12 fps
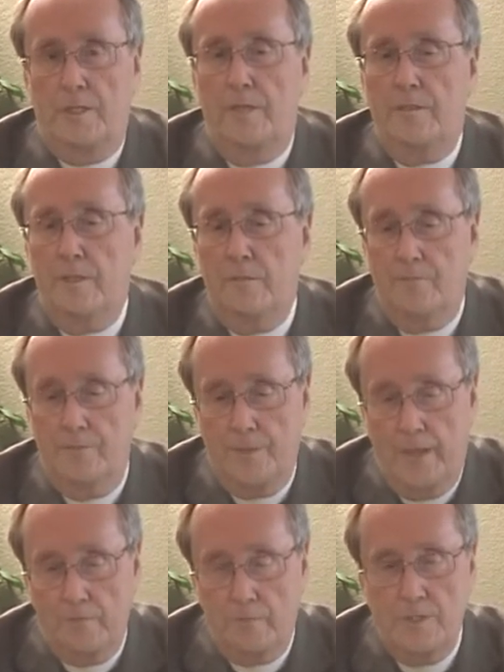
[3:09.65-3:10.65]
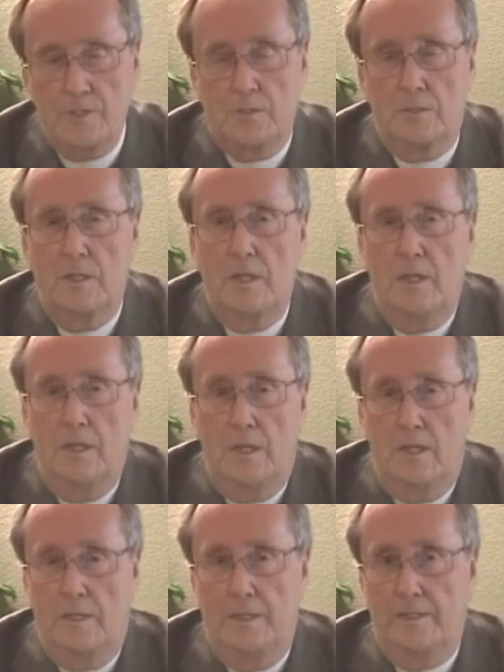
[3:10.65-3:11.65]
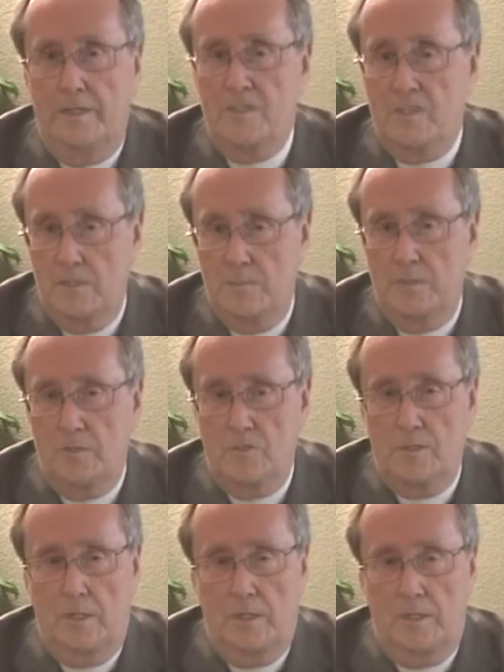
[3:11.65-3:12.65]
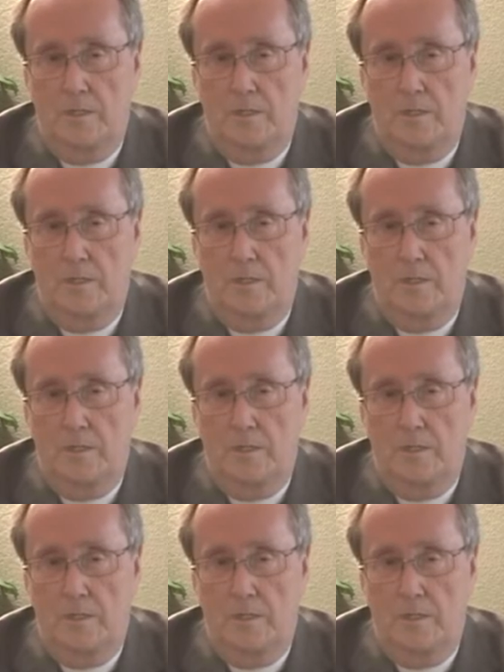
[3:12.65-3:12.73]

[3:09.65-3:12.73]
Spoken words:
And I think for that reason, it exhibits